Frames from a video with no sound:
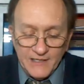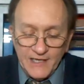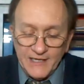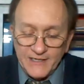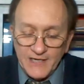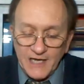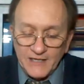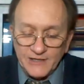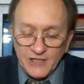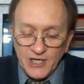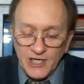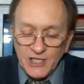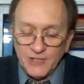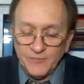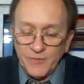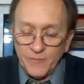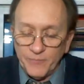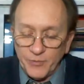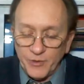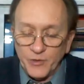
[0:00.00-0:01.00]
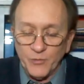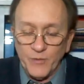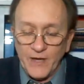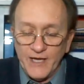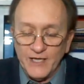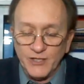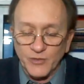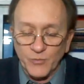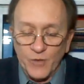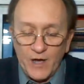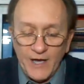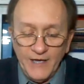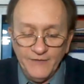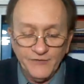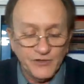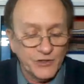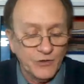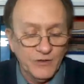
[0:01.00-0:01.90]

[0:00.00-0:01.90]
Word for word: and let not the husband put away his wife.